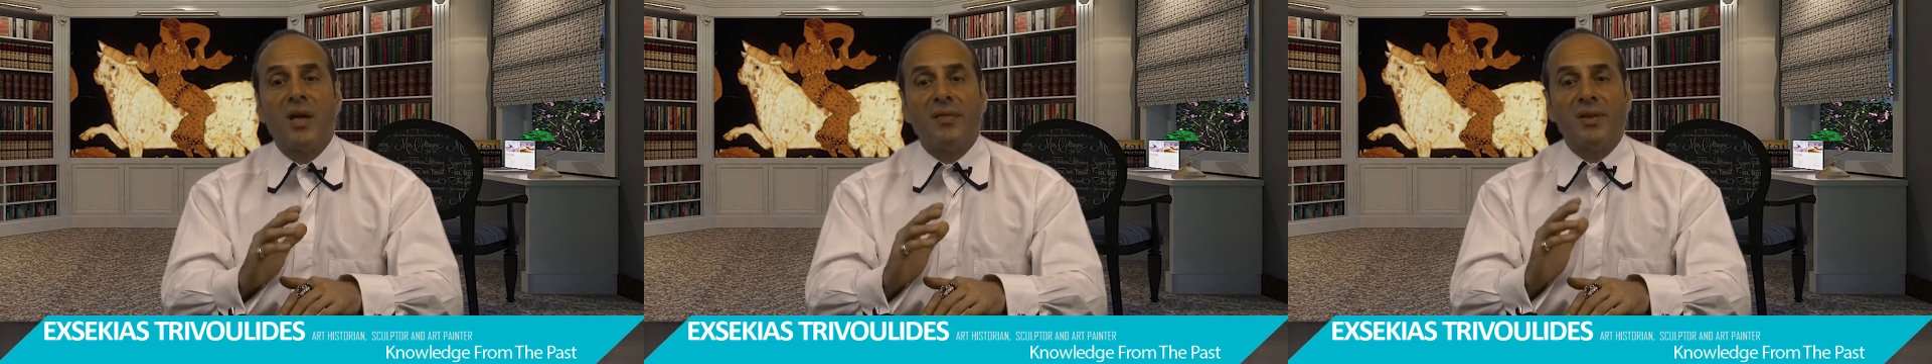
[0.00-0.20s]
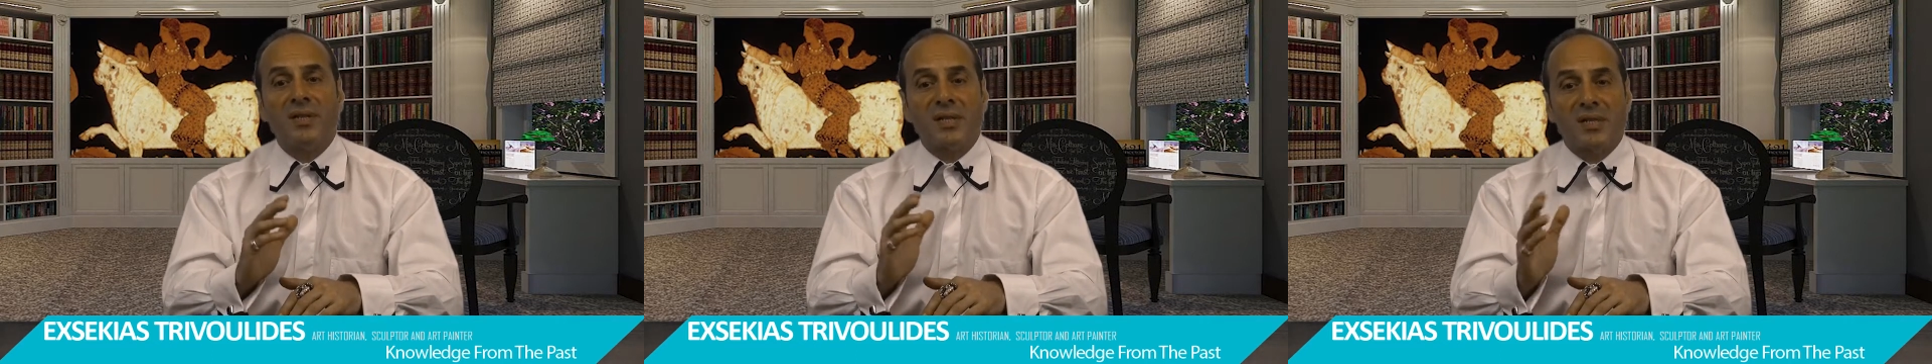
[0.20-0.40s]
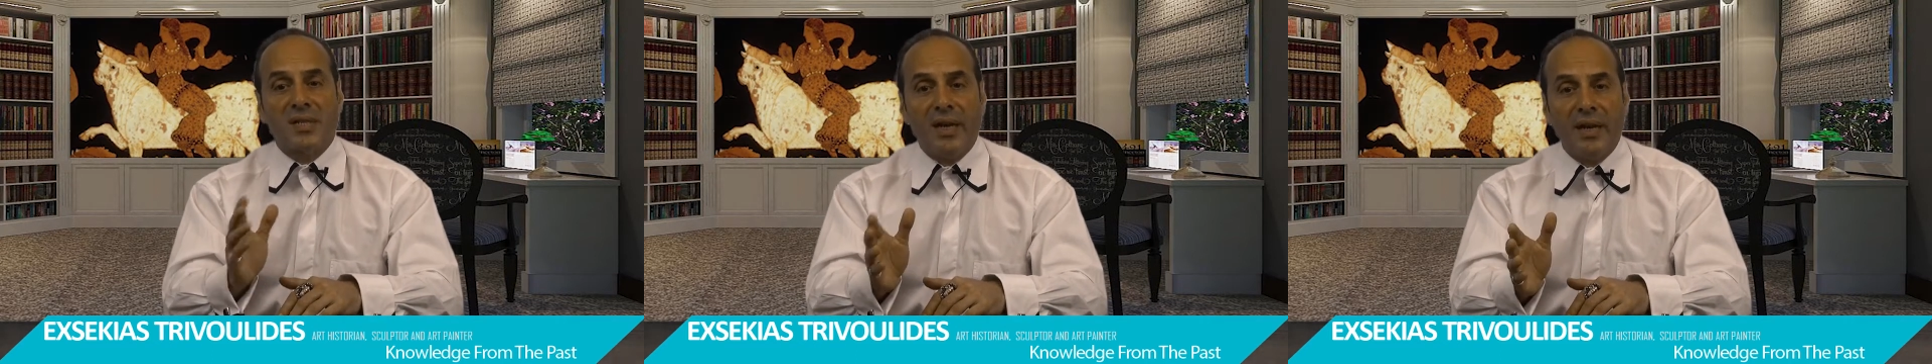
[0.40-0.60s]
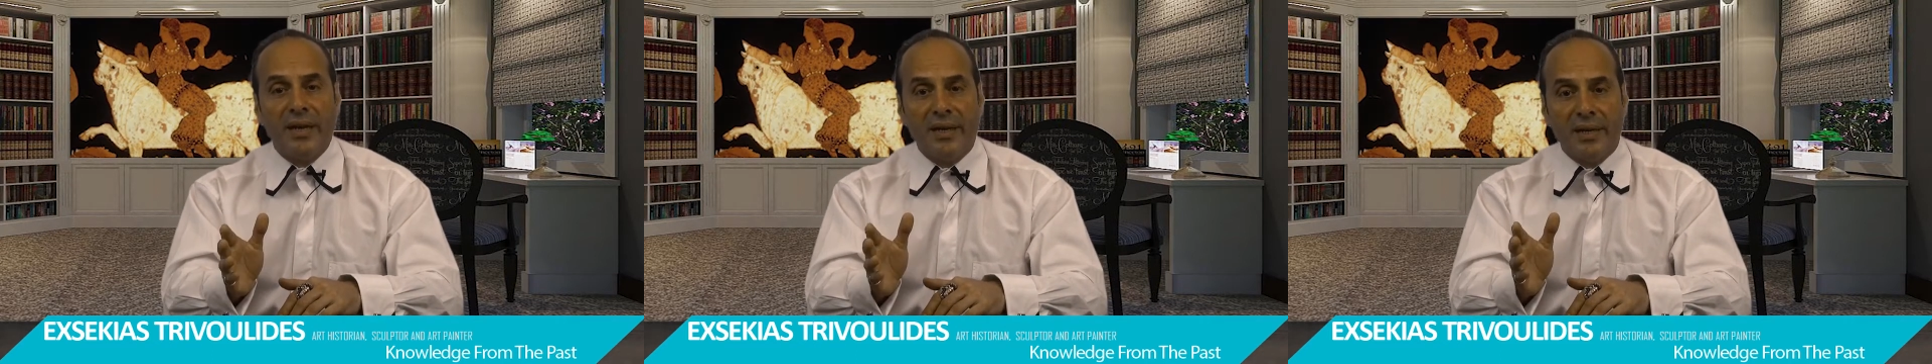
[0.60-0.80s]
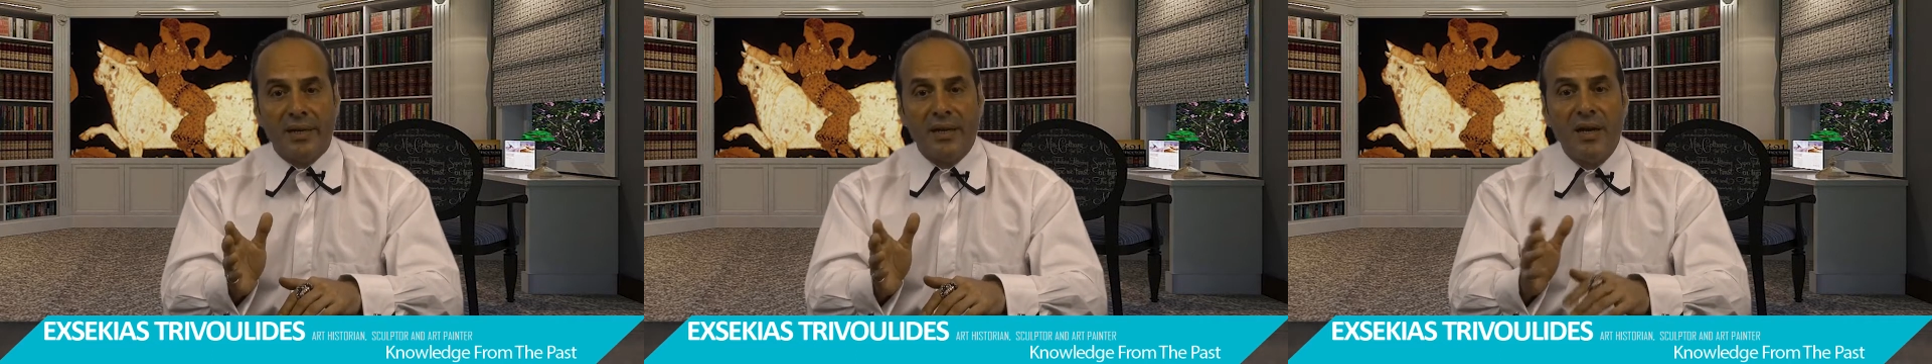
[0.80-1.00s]
the
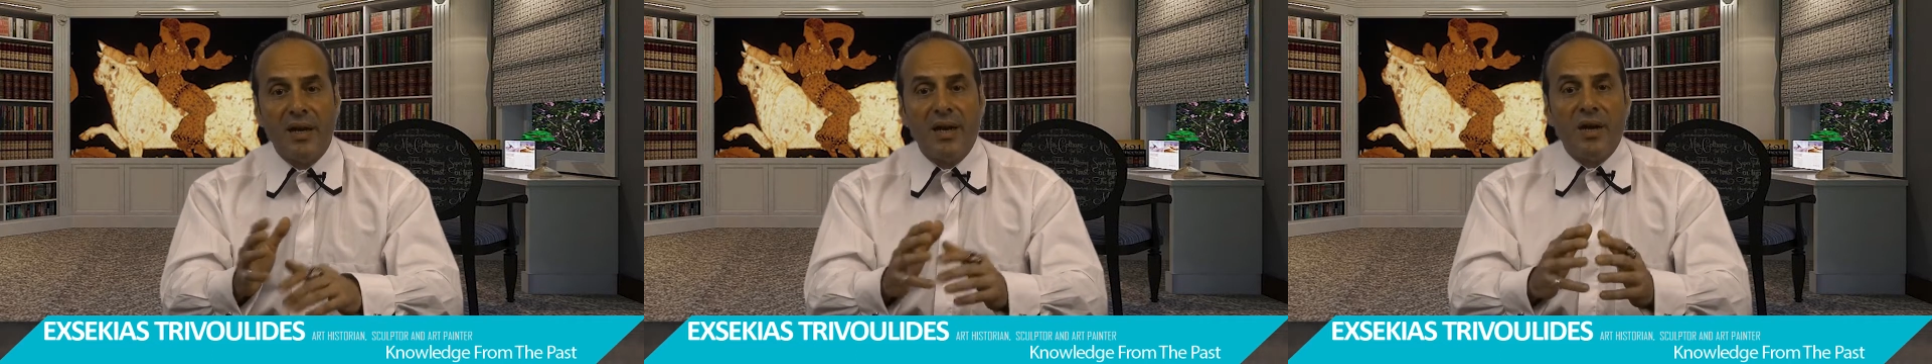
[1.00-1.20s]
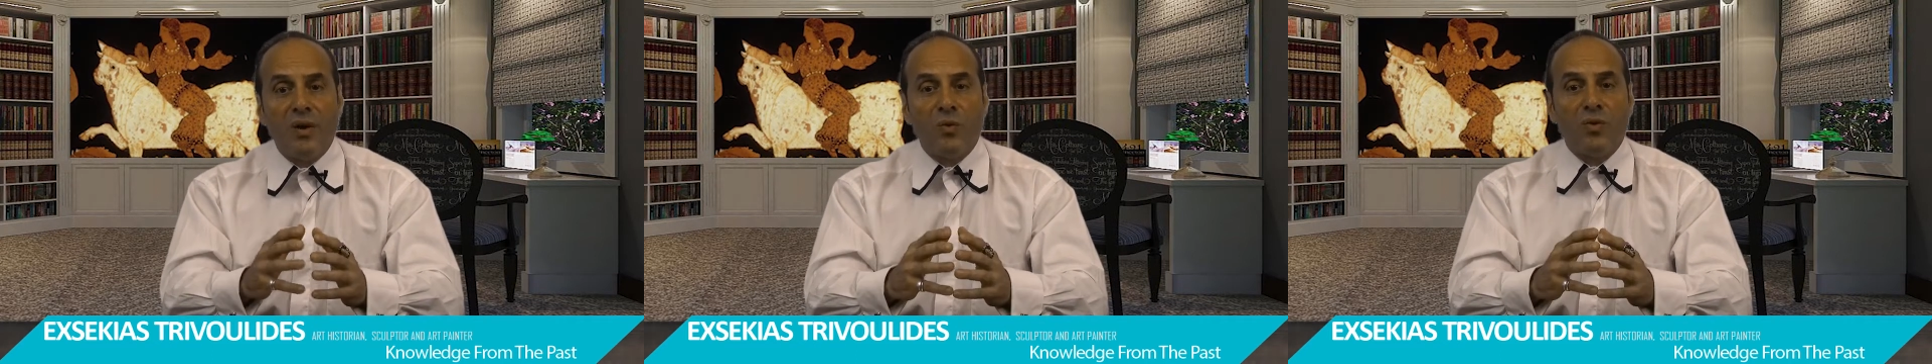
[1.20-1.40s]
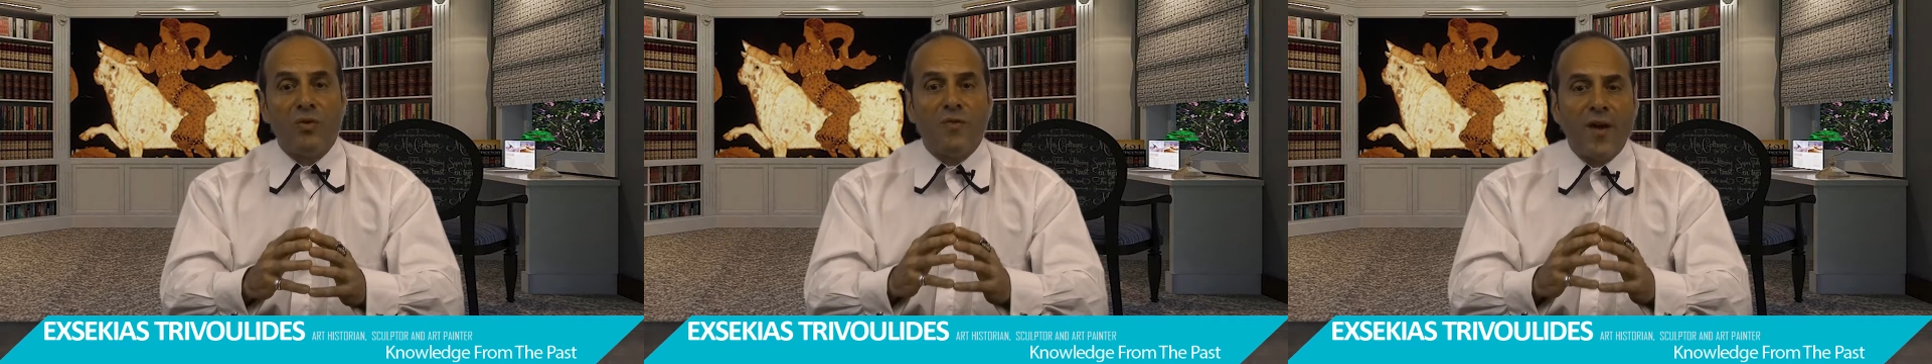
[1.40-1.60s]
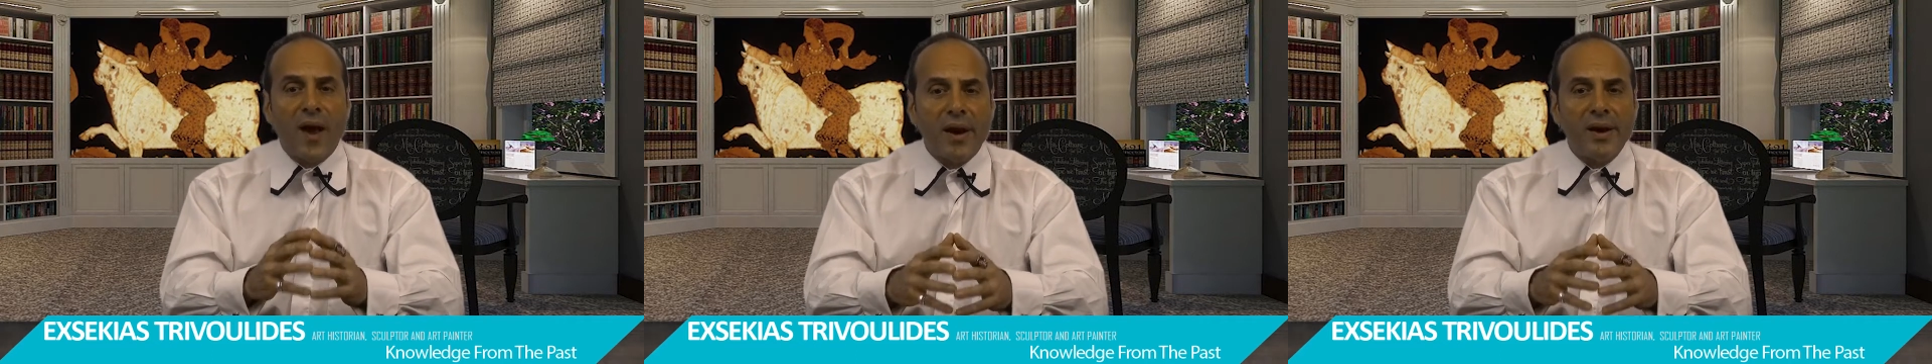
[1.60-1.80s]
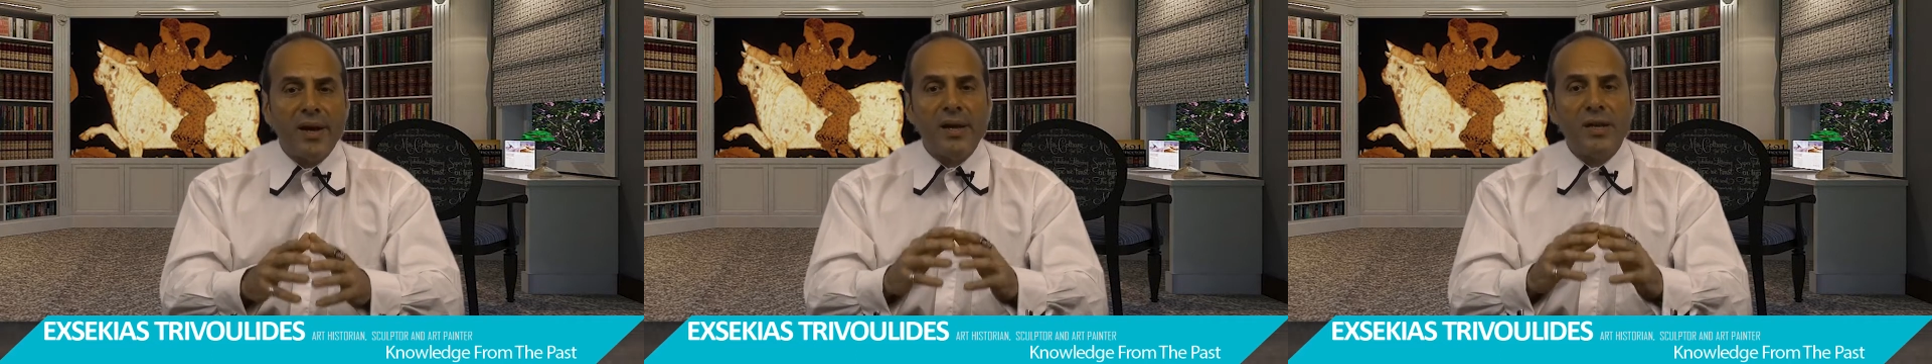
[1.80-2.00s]
Sicilian, with varying